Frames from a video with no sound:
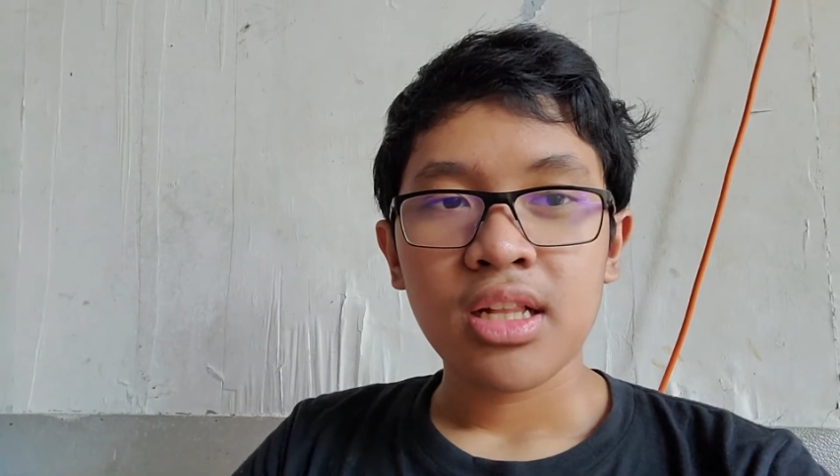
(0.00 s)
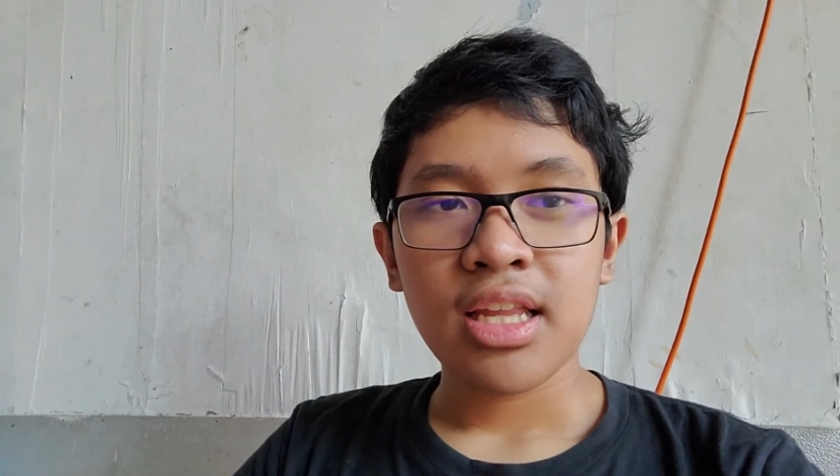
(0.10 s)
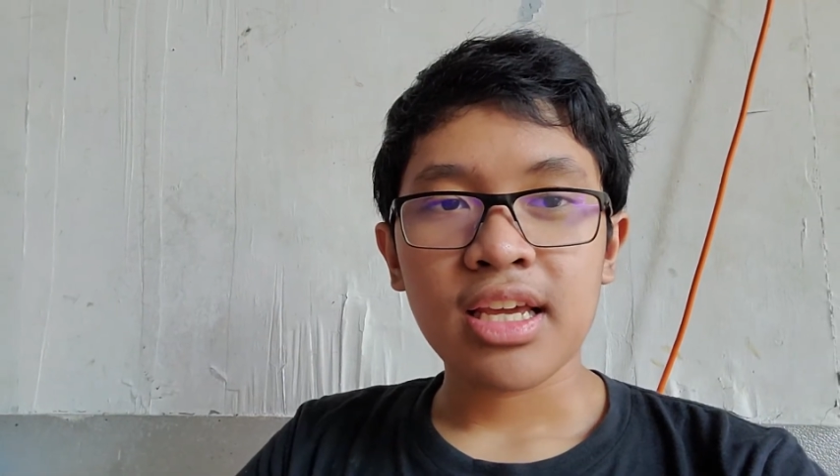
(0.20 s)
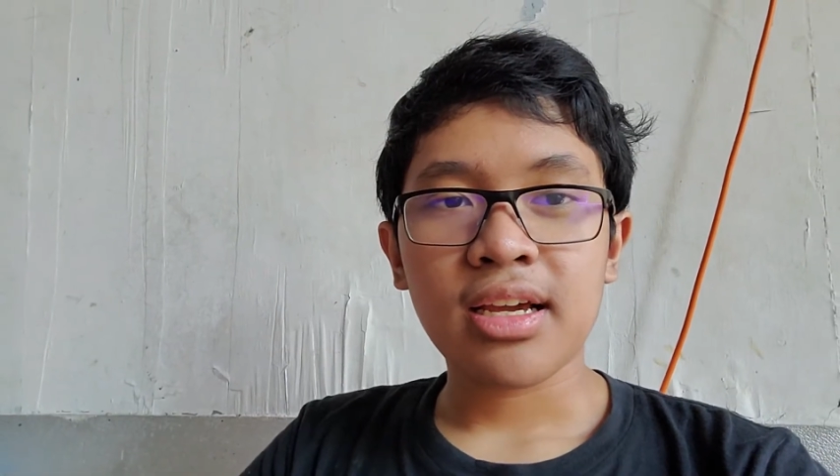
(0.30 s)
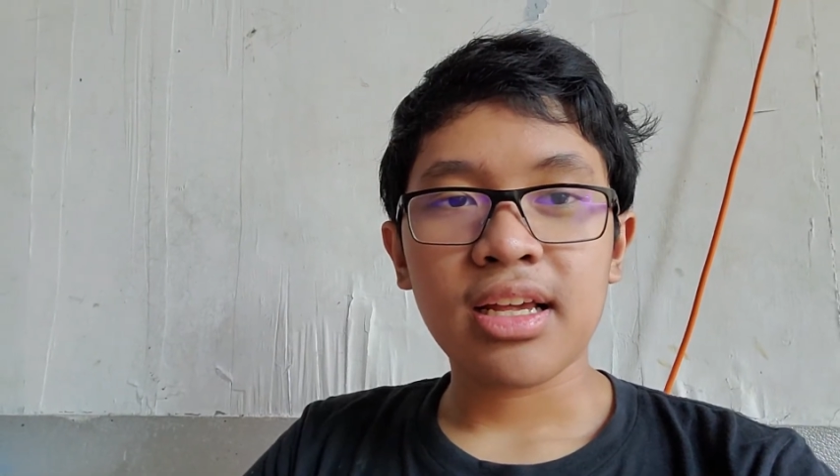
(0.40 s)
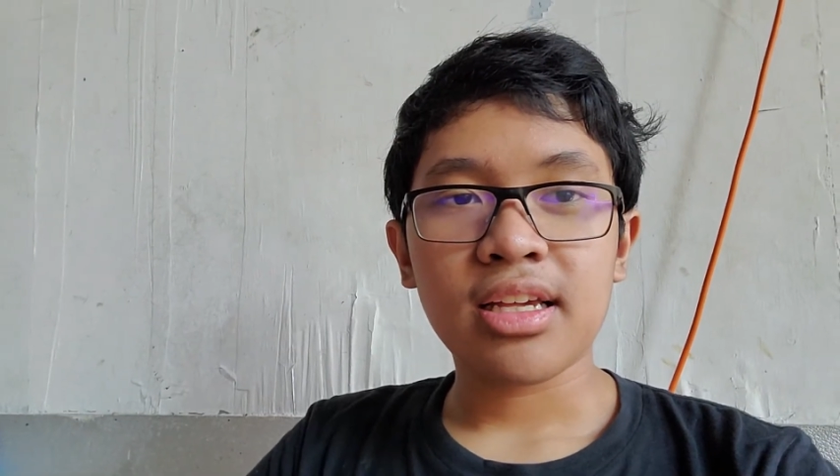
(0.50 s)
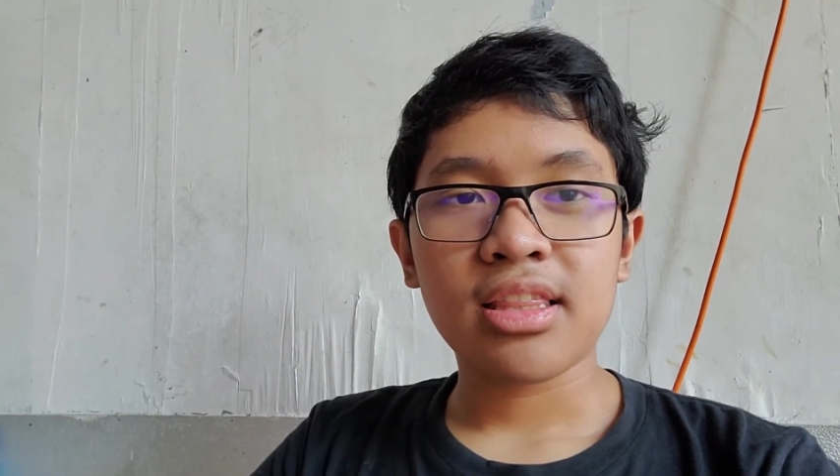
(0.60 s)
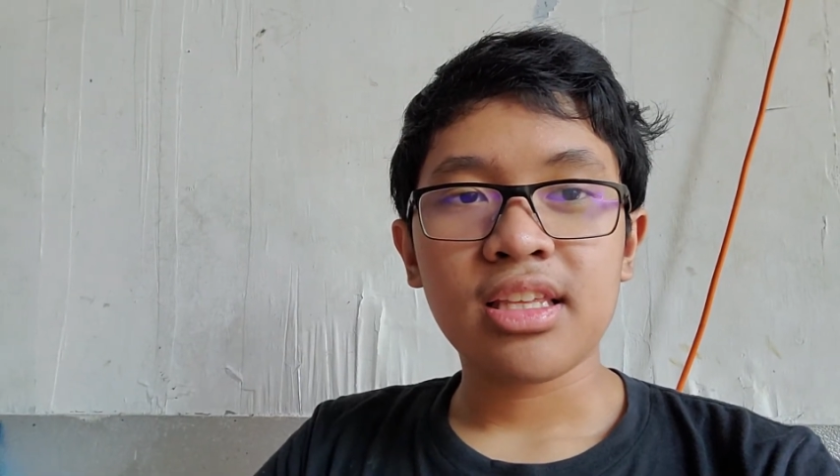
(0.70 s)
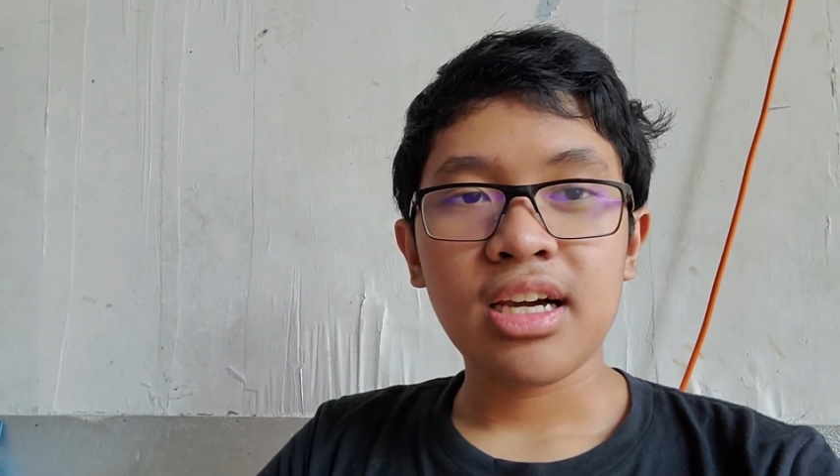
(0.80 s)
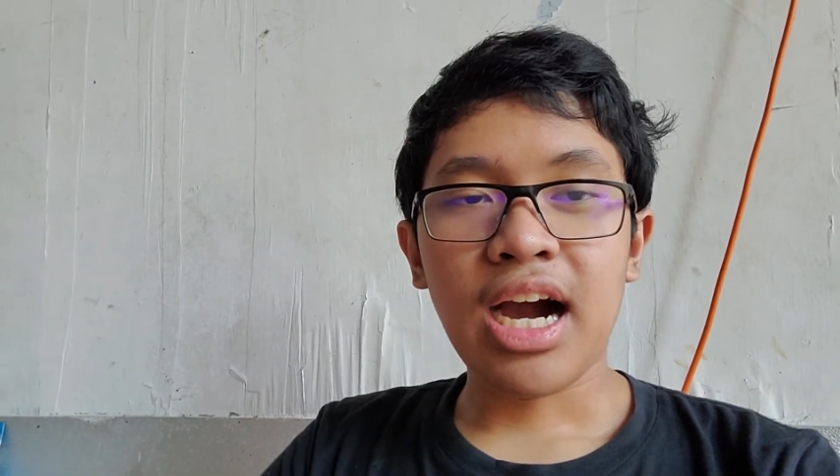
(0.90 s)
like
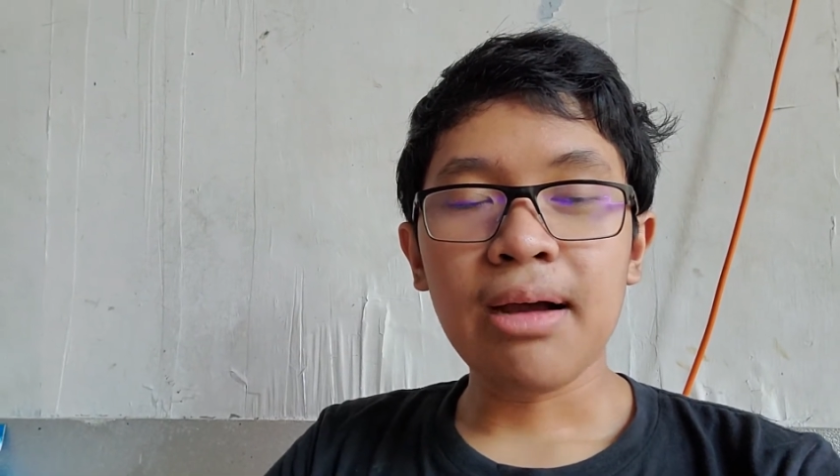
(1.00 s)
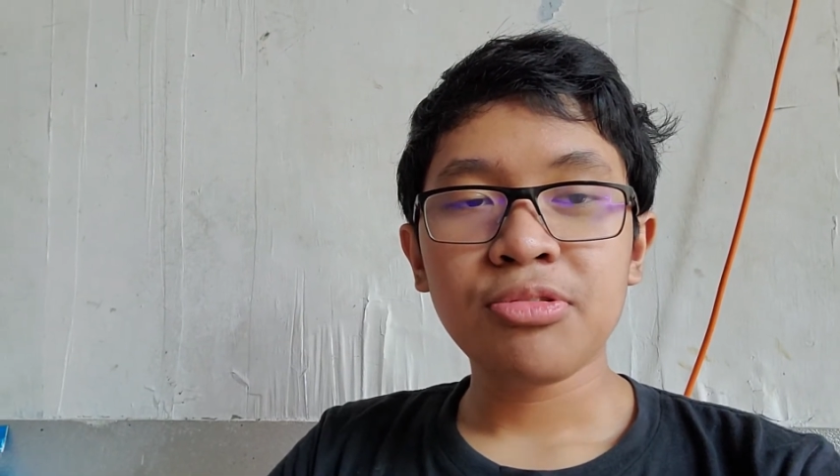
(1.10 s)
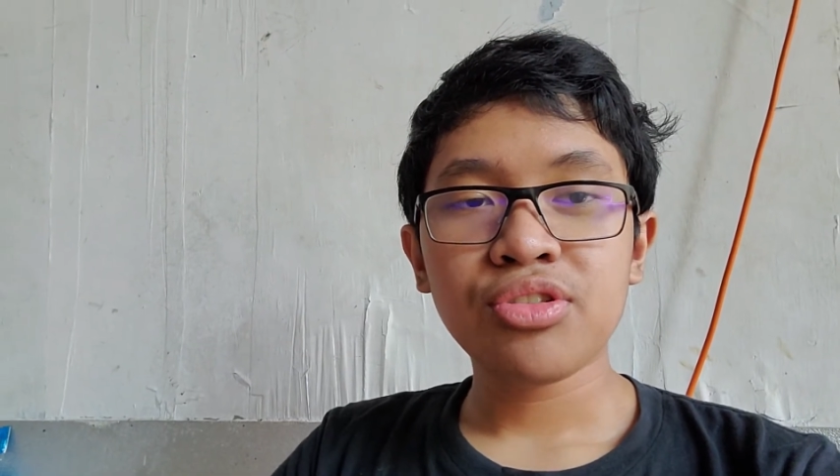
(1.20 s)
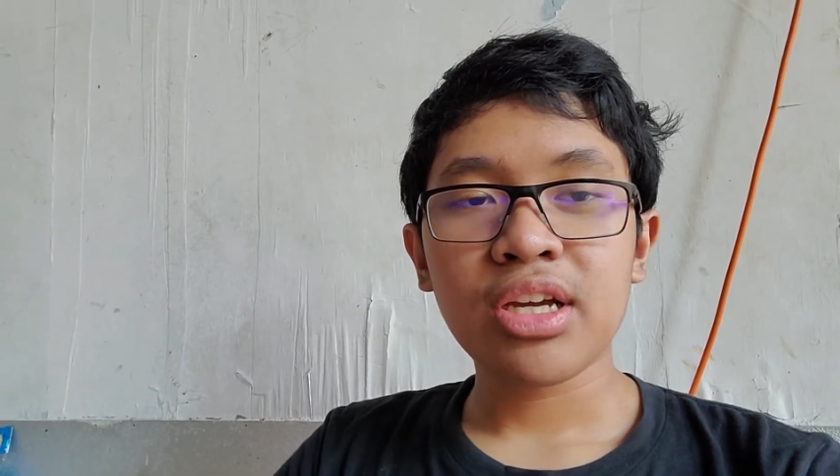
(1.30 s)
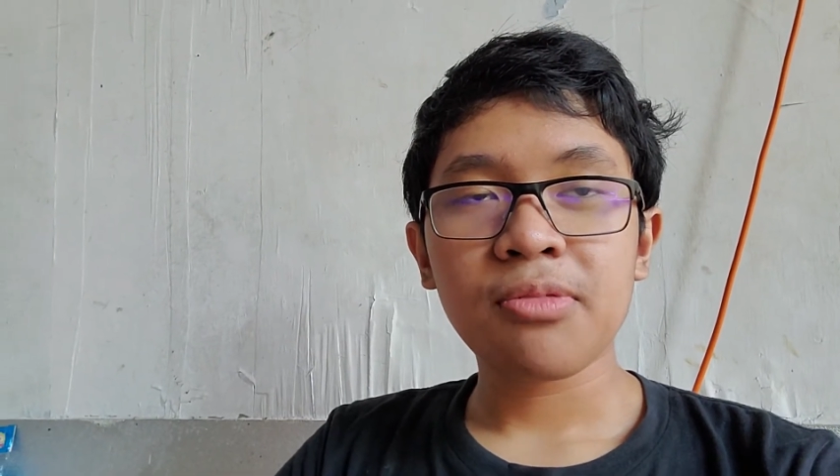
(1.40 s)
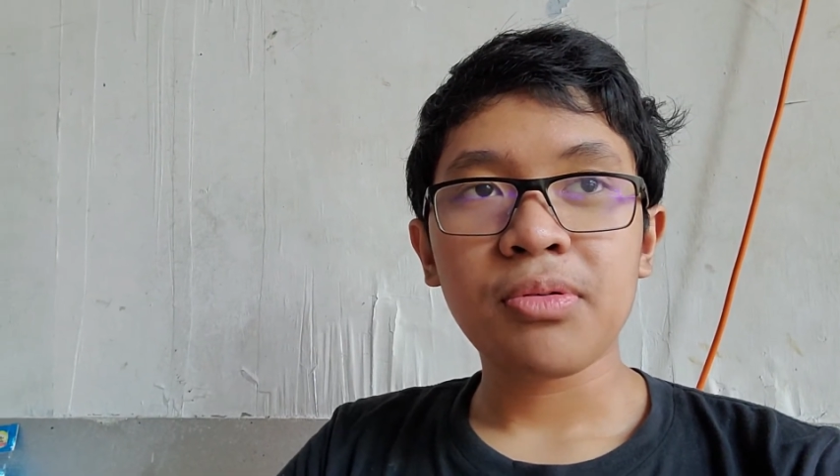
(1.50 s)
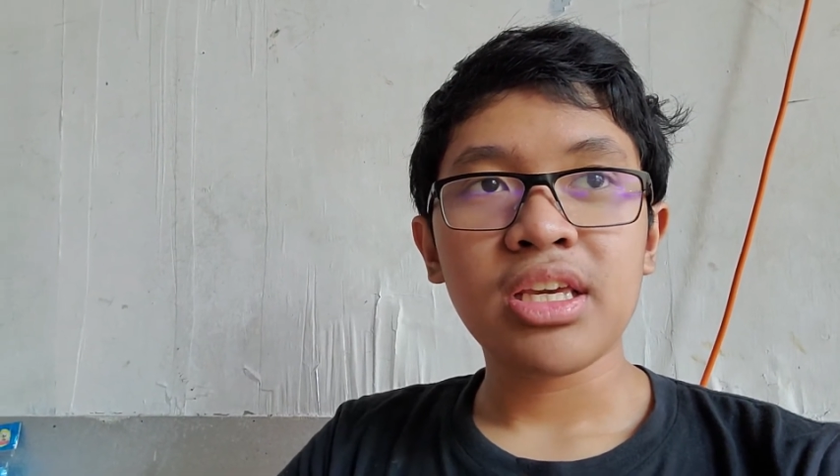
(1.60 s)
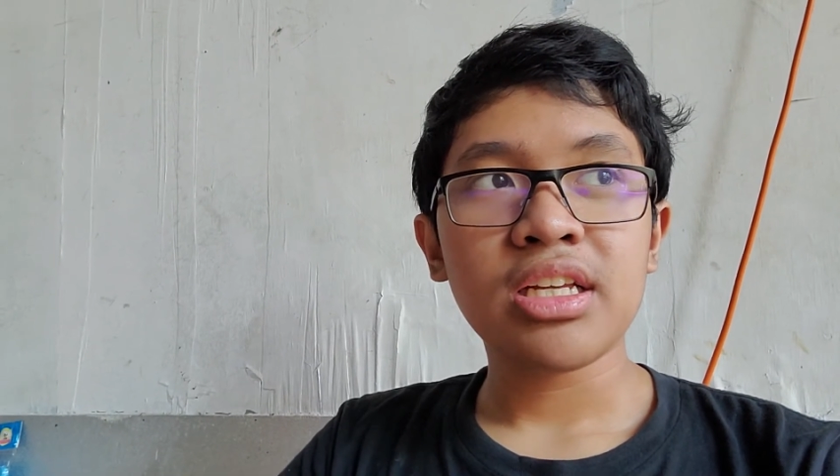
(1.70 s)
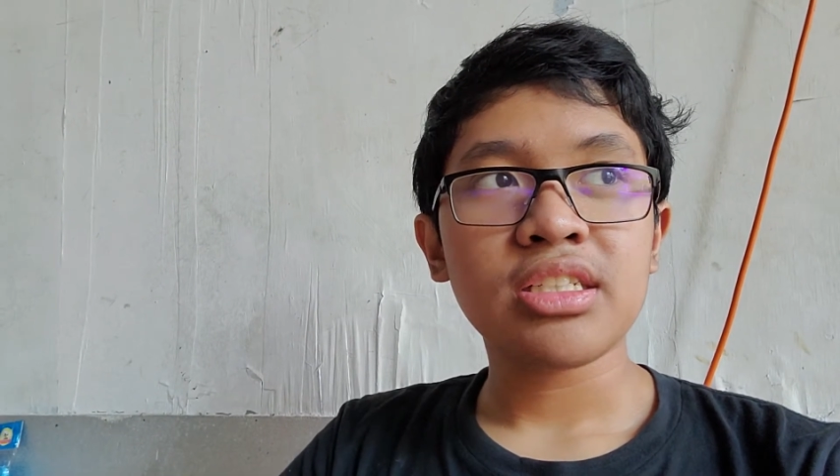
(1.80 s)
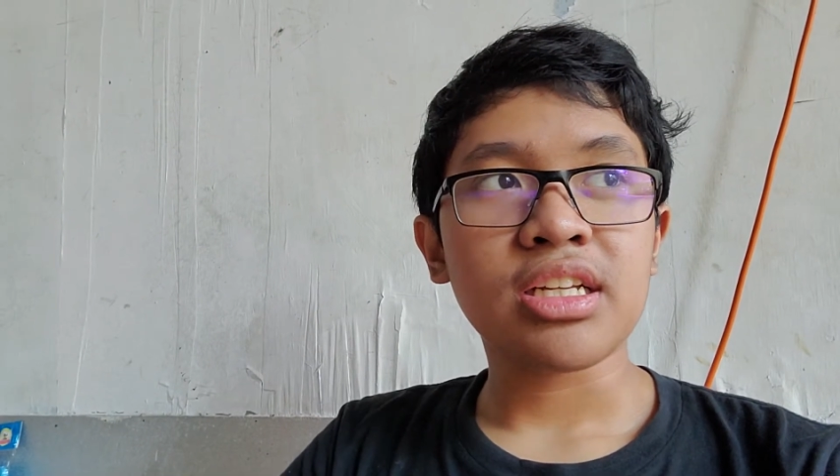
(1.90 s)
the abstract
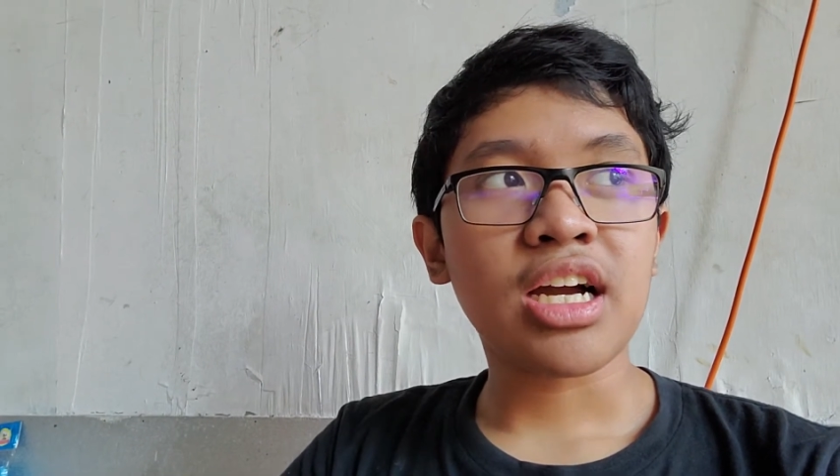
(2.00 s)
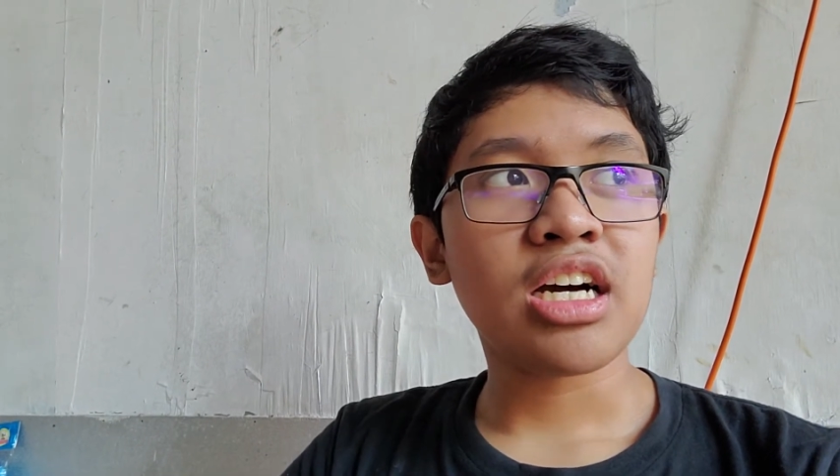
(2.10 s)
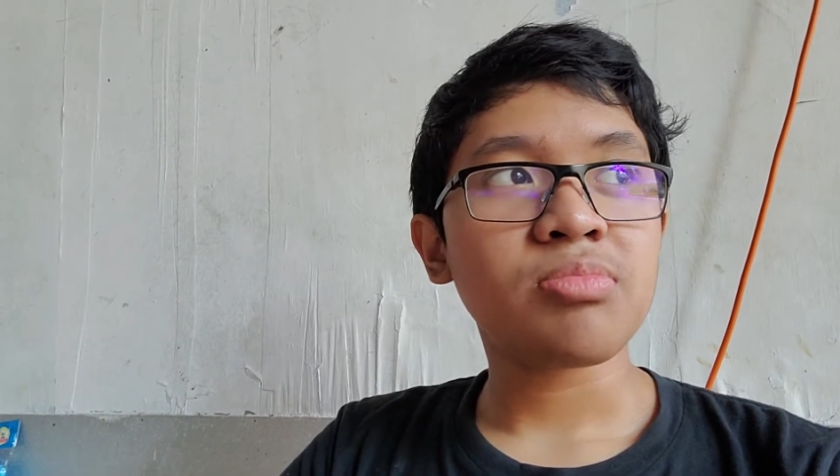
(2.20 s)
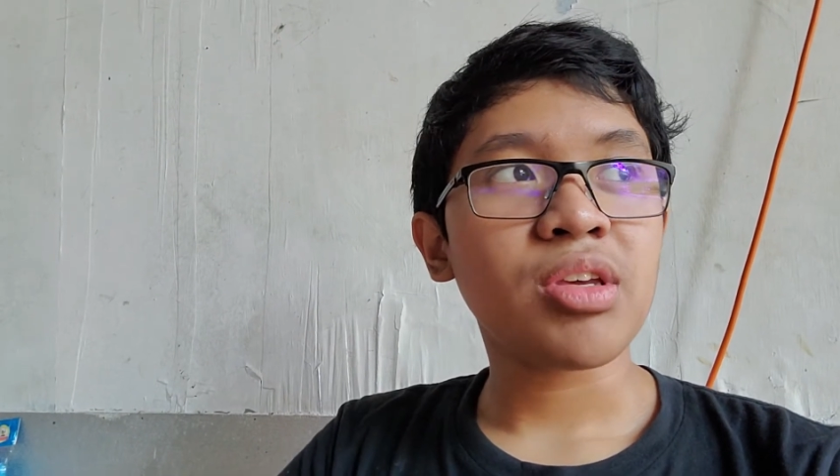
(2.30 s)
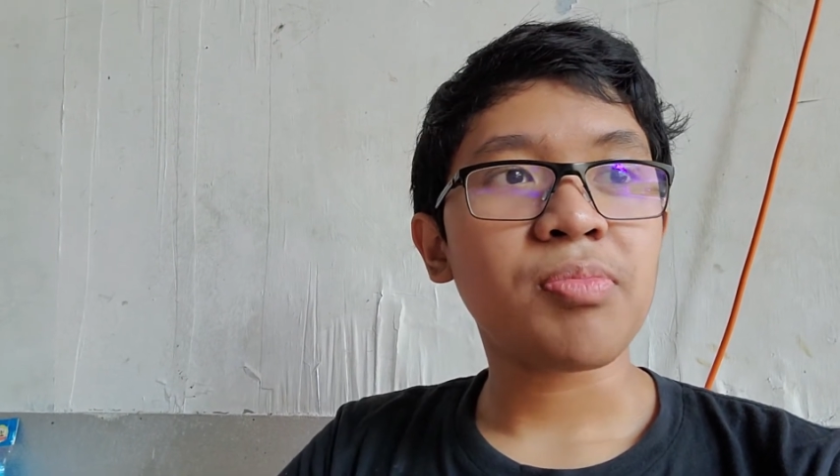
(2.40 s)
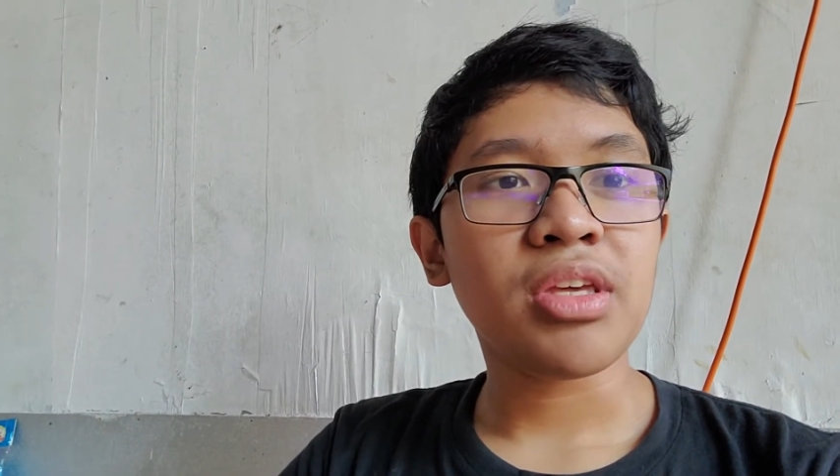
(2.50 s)
beings and cosmic